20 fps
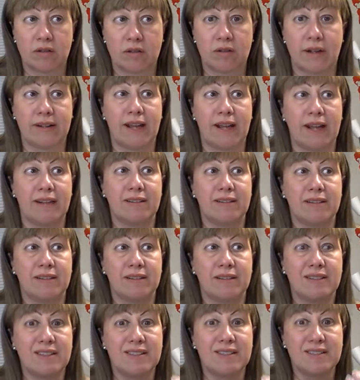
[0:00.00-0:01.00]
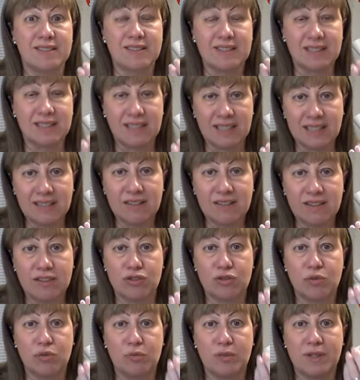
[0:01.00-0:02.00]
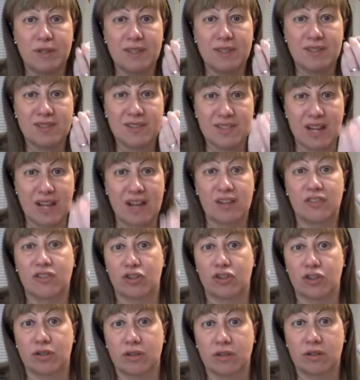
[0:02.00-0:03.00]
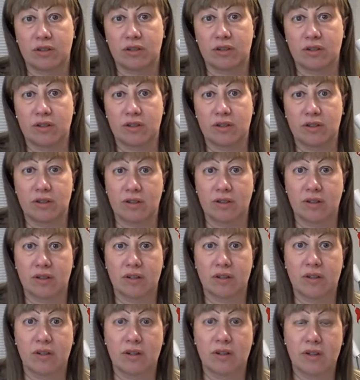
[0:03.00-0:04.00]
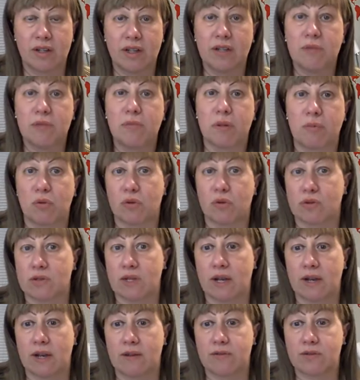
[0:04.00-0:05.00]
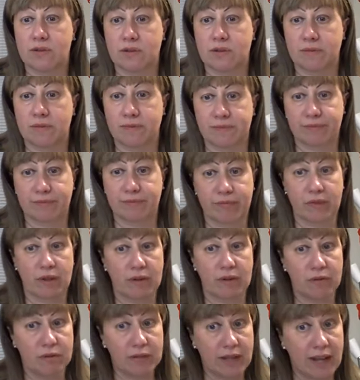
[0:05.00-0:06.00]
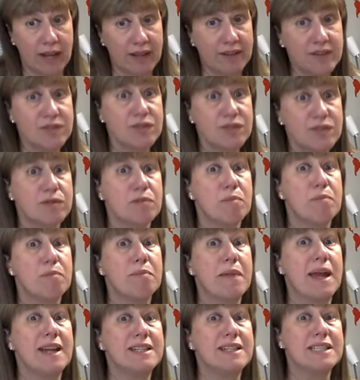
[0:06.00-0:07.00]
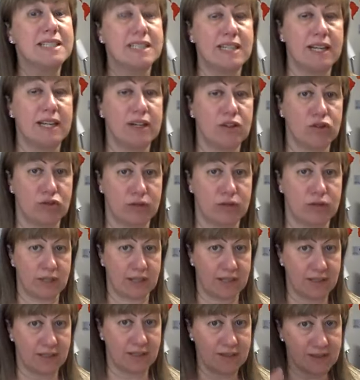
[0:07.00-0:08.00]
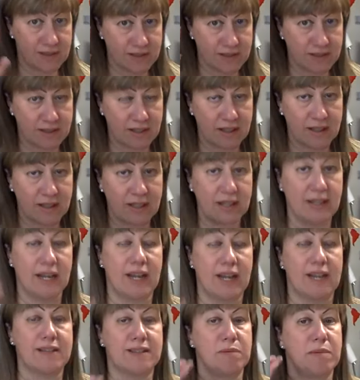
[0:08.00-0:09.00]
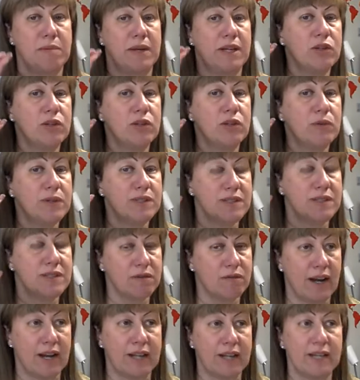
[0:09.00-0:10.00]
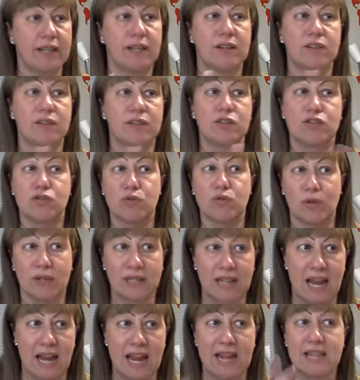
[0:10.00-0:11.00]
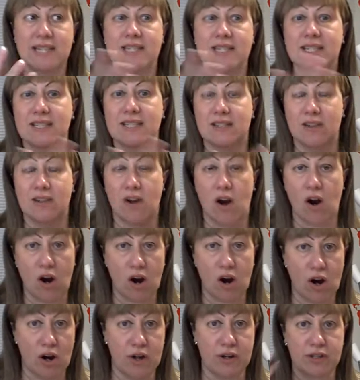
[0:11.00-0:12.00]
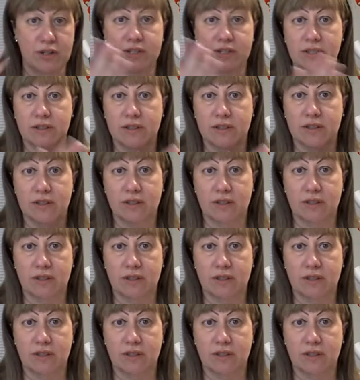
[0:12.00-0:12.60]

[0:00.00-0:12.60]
And then this need to be center in people's lives. Let us meditate this as Emmanuel is inviting us to cleanse the heart